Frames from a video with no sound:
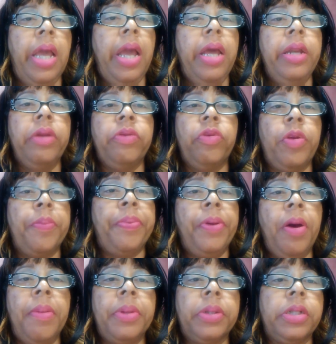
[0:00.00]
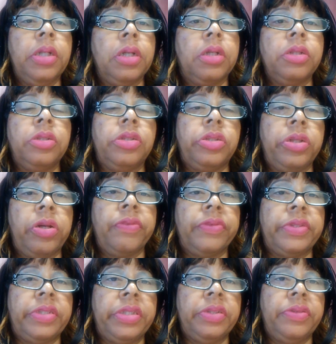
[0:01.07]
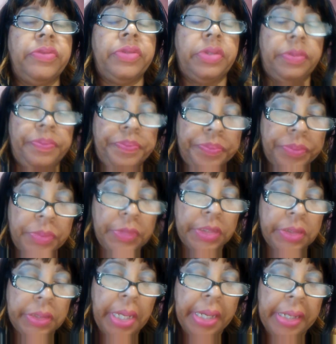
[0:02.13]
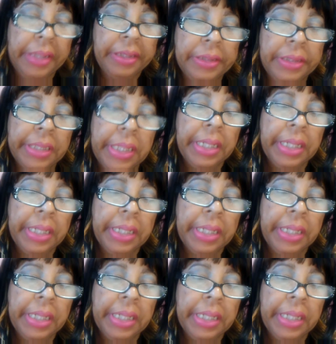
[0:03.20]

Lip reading: and the Republican conservatives. Okay.